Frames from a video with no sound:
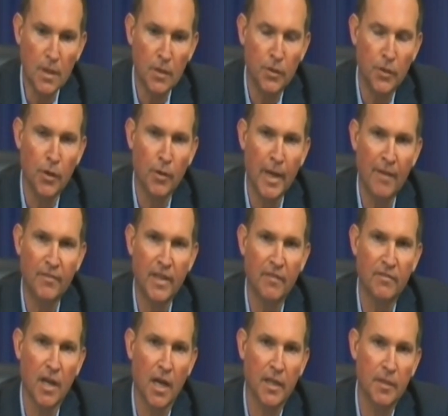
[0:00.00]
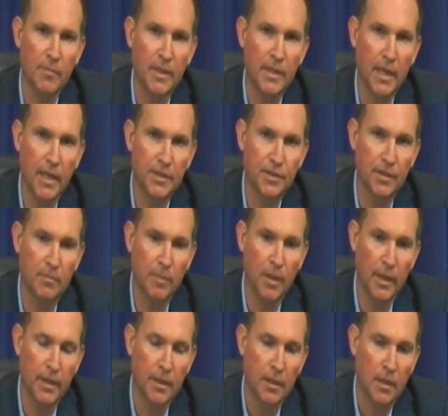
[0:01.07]
You don't have to have documentation,
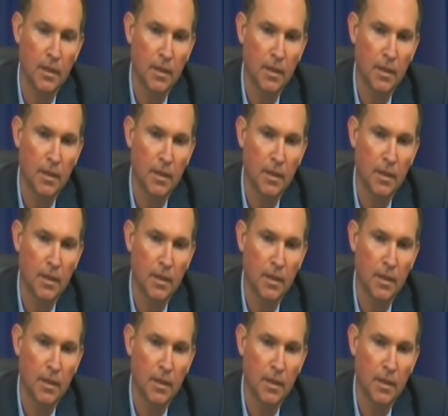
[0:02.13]
but